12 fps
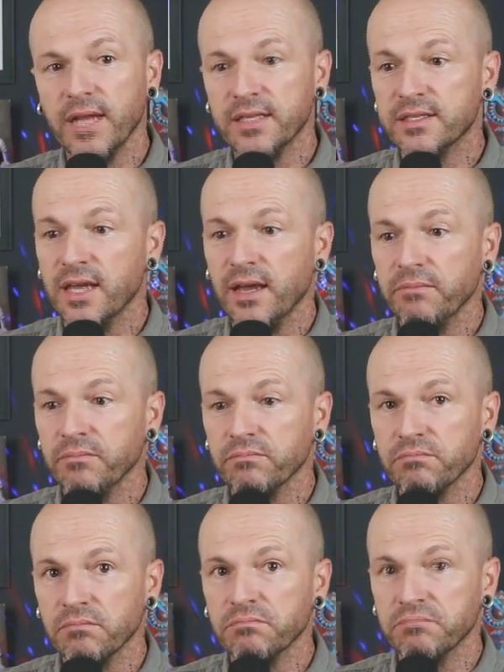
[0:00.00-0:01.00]
and say,
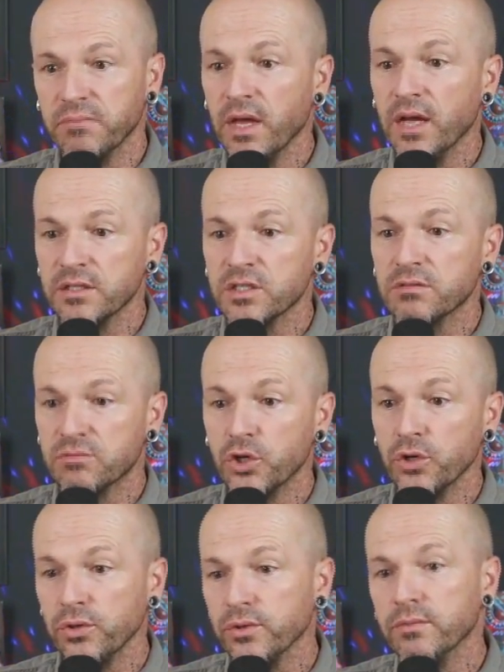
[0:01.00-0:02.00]
that's
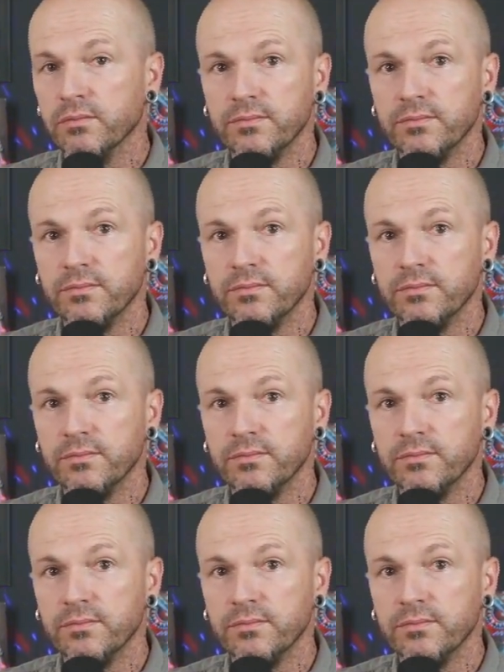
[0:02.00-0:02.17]
true.